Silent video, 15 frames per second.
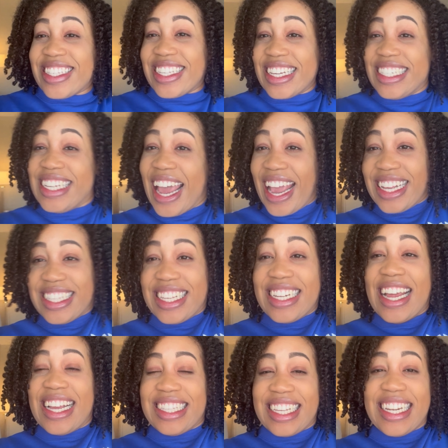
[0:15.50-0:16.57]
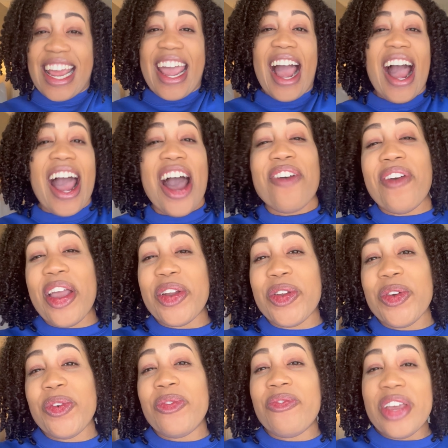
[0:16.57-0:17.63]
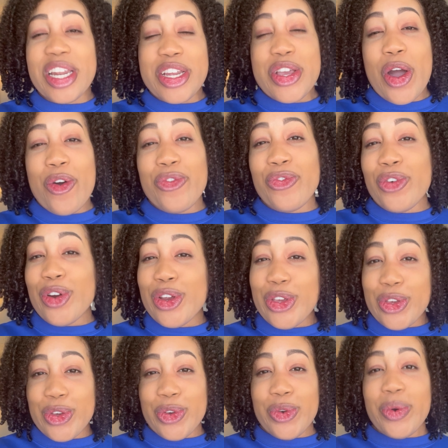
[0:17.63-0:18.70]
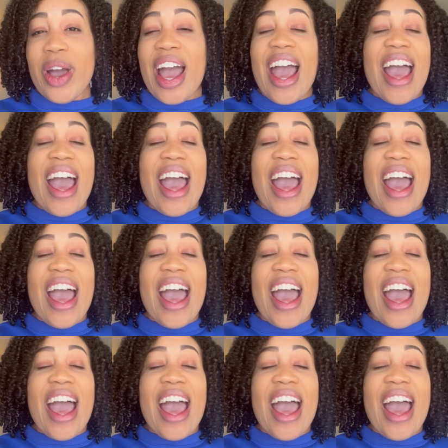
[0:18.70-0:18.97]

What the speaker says: Today I have a new video for you,